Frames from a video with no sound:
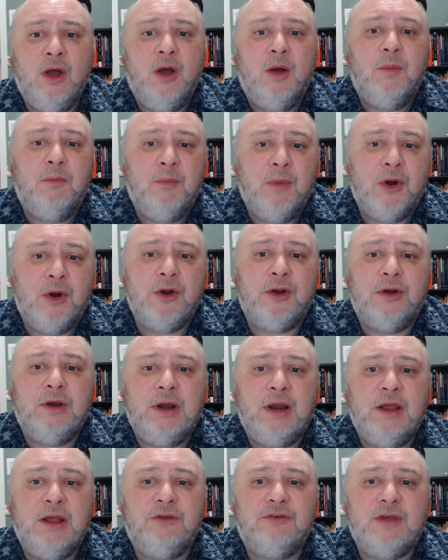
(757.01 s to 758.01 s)

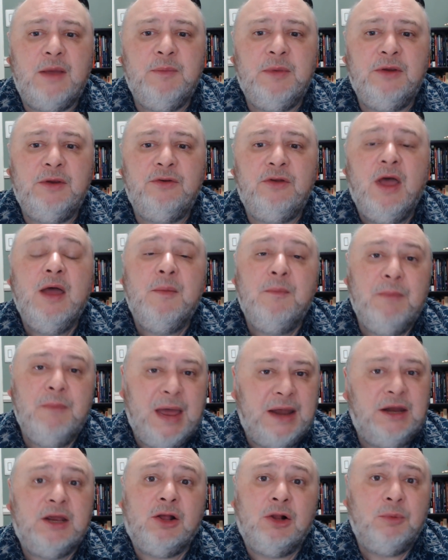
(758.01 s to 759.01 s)
Merton examined
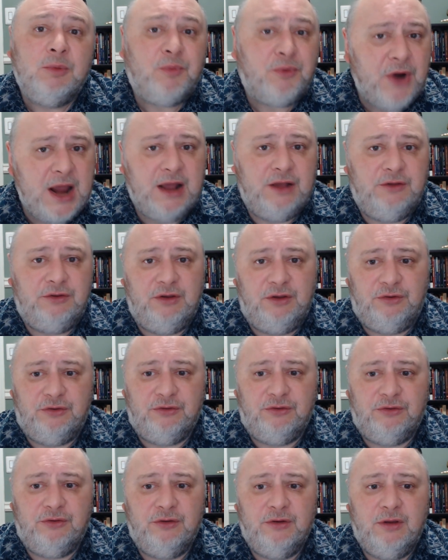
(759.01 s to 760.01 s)
medical
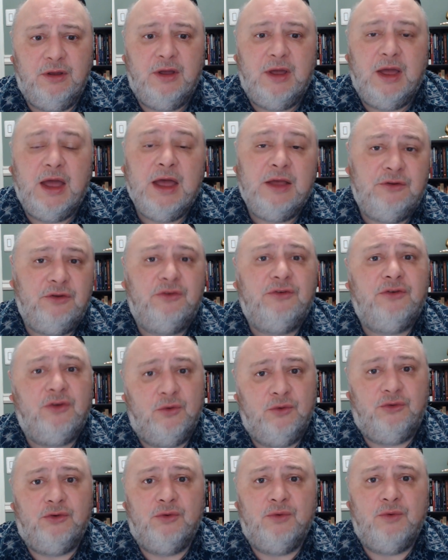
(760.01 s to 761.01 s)
practice as a
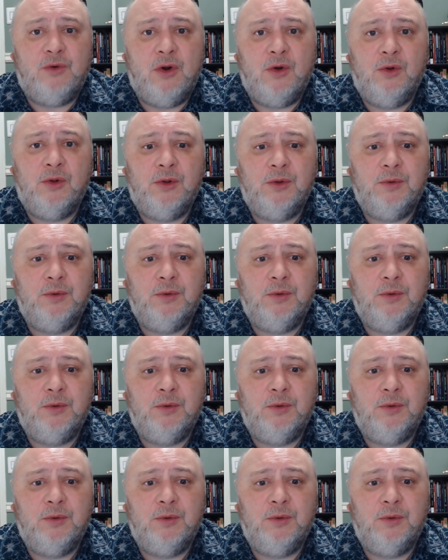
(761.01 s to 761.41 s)
social role.